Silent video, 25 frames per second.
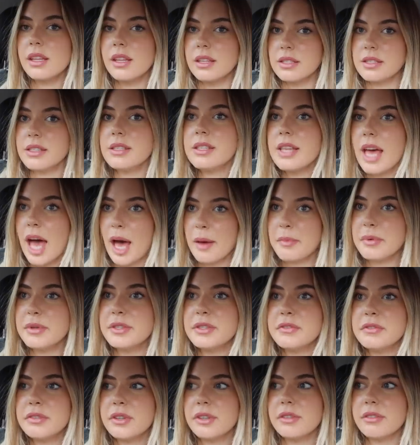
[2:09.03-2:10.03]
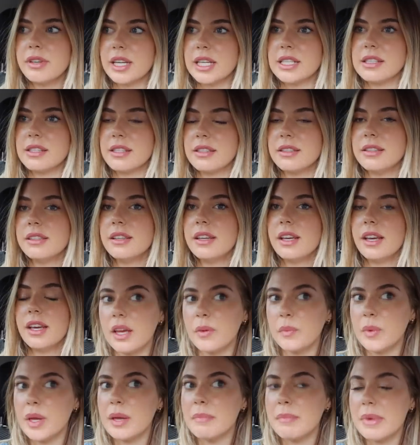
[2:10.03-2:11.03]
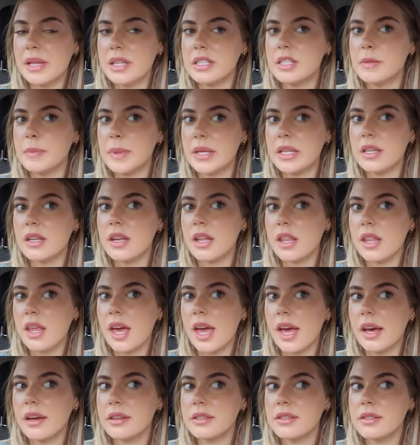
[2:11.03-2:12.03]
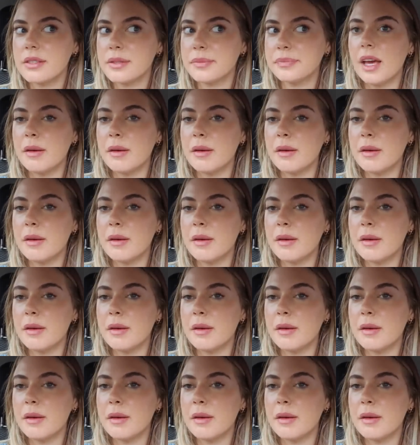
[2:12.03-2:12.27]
This has happened for a reason and we are meant to be in another house.